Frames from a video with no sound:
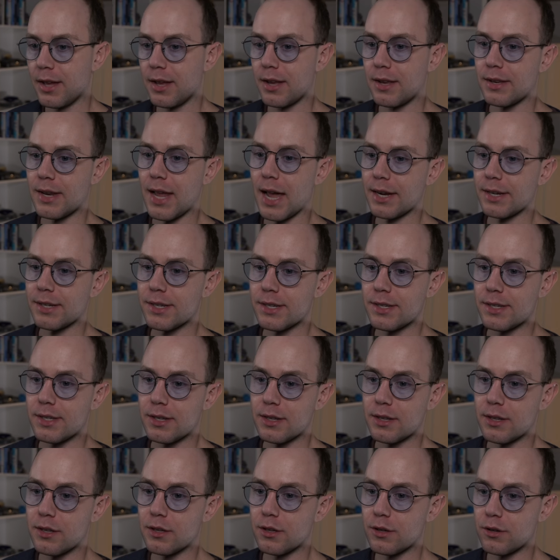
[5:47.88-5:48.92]

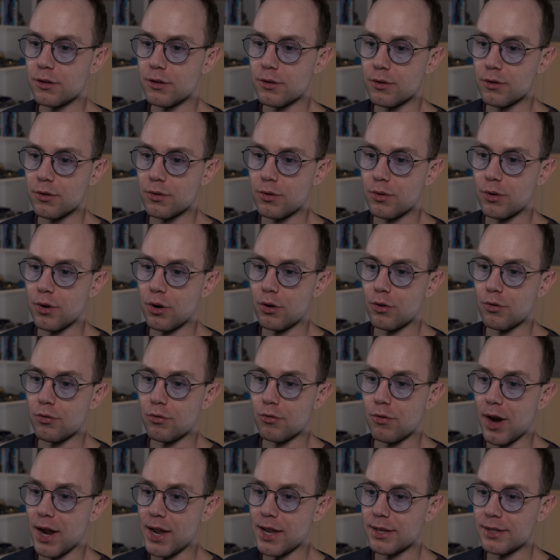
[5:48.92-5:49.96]
Next, you
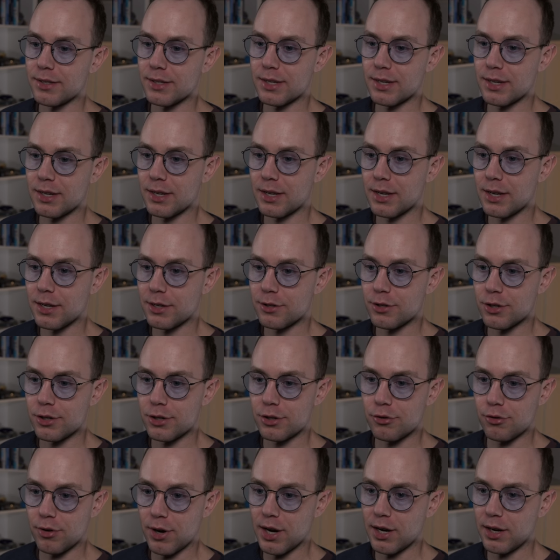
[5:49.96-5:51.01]
write each
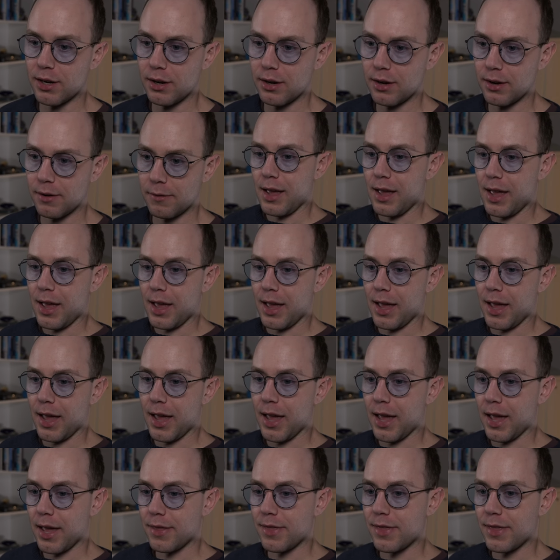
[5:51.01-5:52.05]
string,
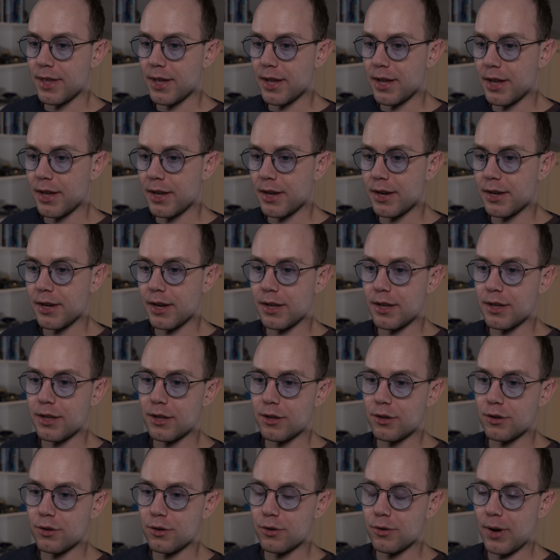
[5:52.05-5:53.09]
and then
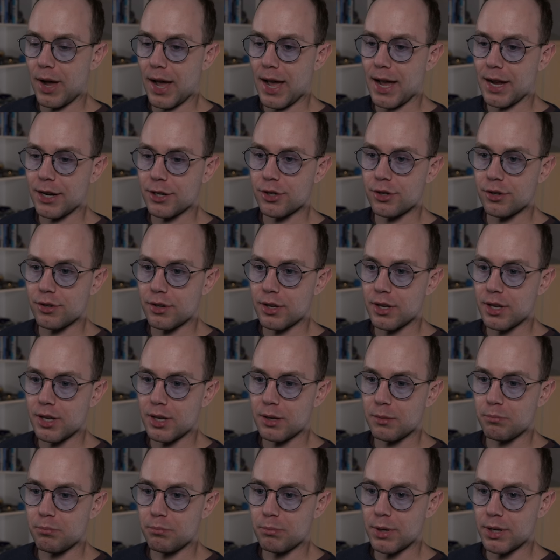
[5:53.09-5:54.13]
you actually
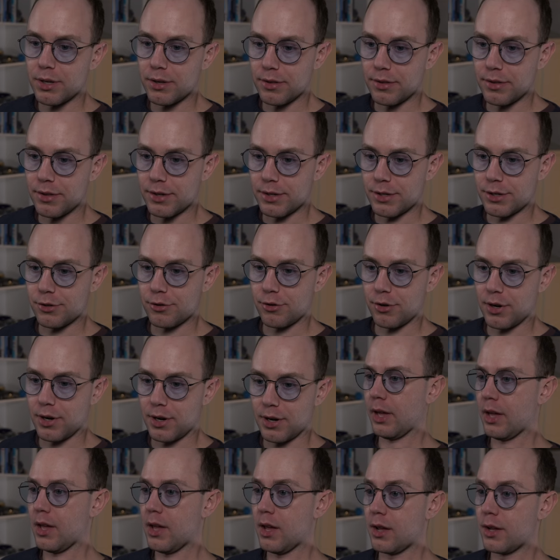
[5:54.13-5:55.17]
build the string.
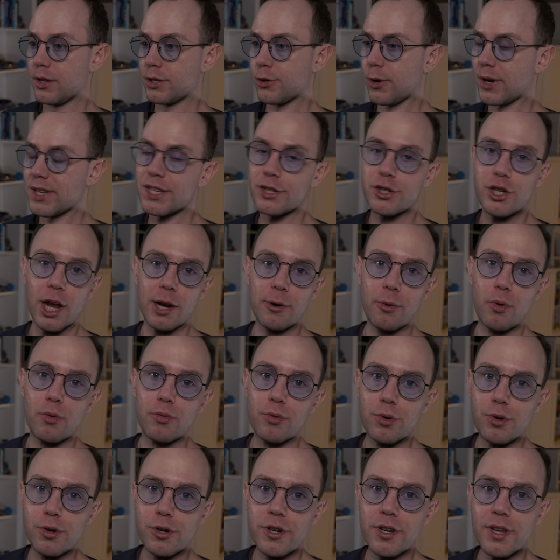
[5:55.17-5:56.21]
So as a general
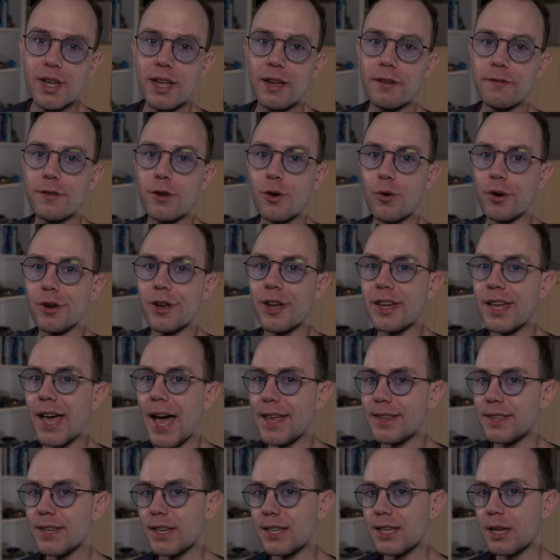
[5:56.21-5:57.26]
rule, if you're
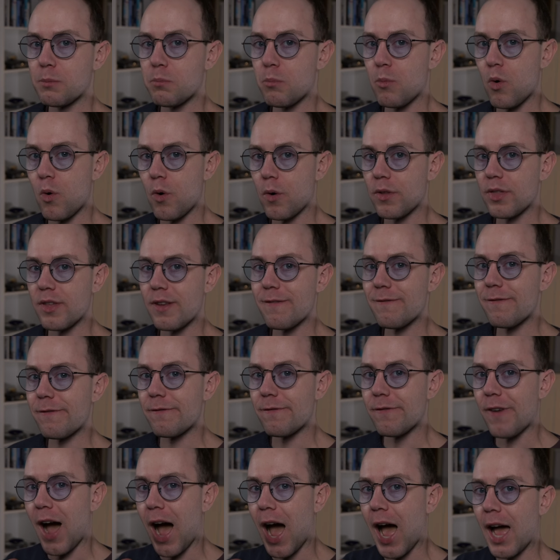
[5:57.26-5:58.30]
concatenating more than
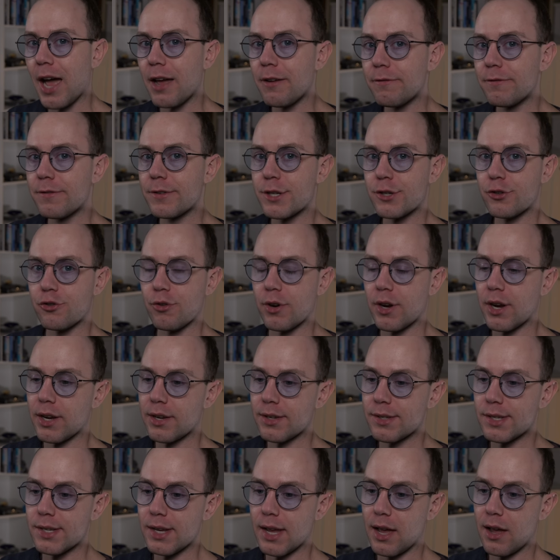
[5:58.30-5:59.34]
5
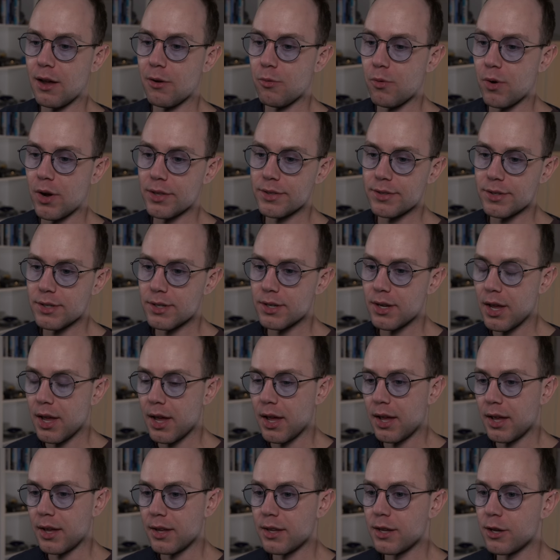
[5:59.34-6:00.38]
strings at once,
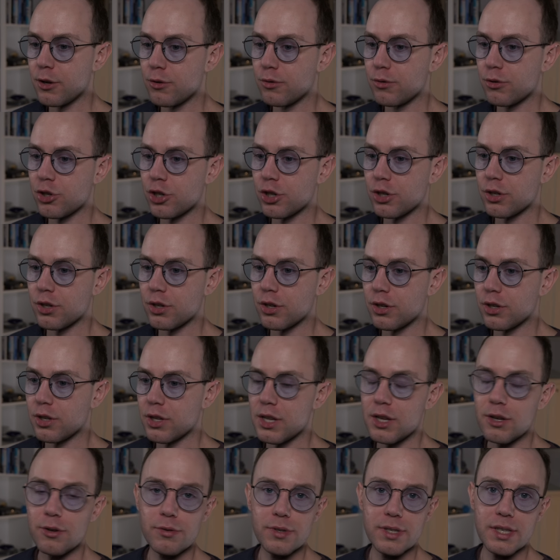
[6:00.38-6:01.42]
you should
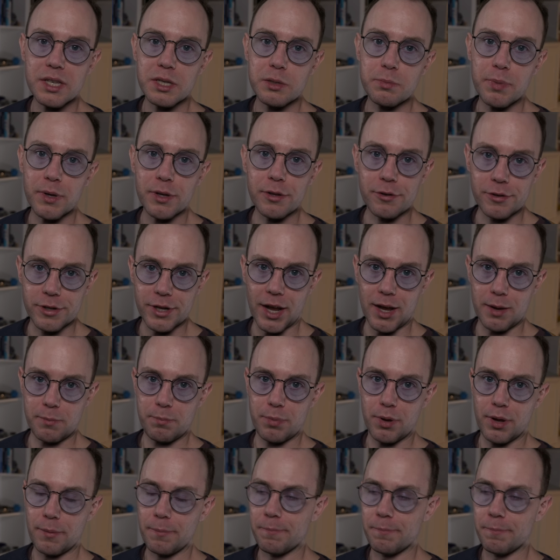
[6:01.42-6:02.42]
use this builder type.